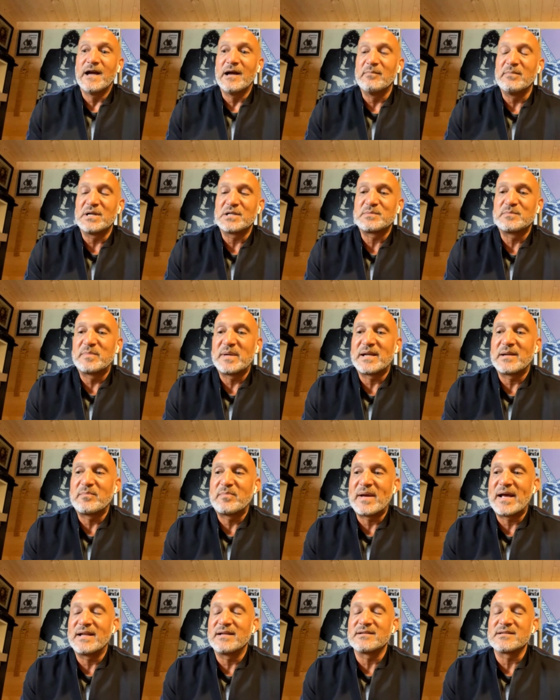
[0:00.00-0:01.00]
a much
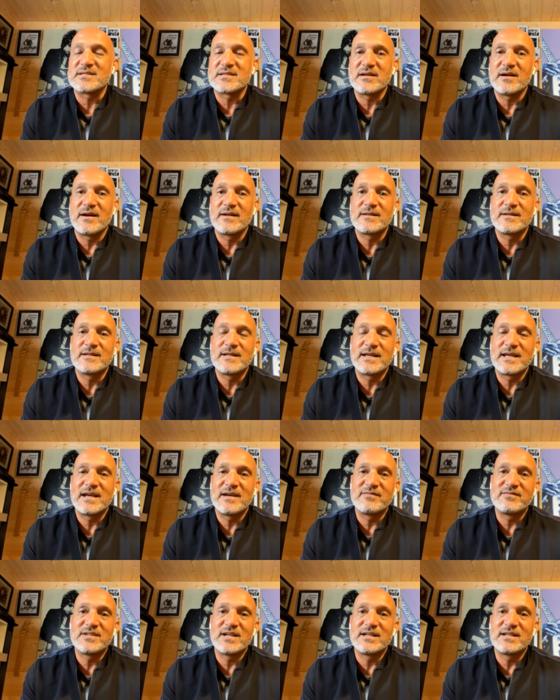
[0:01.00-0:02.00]
better balanced side than they
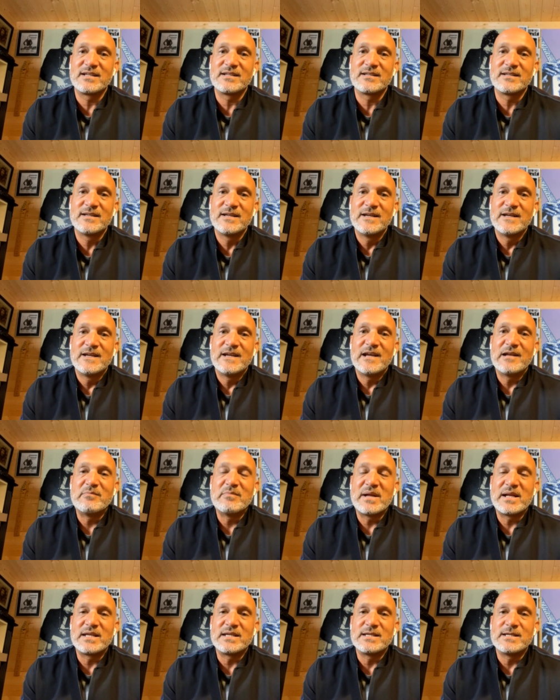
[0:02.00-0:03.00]
have done in
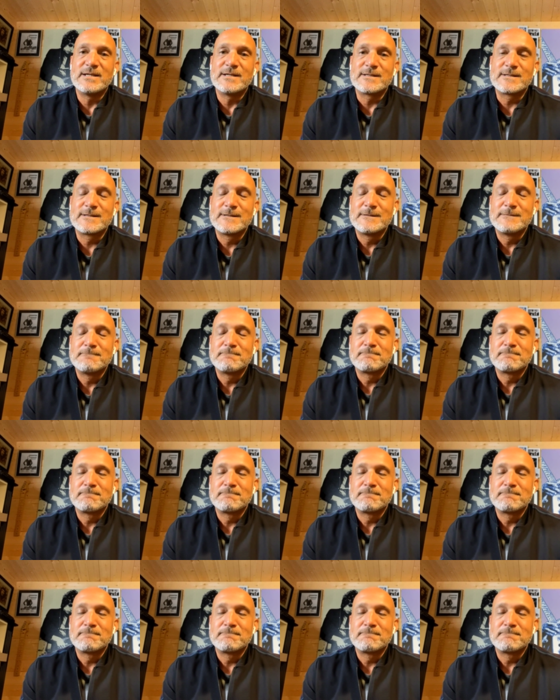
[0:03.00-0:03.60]
in many years.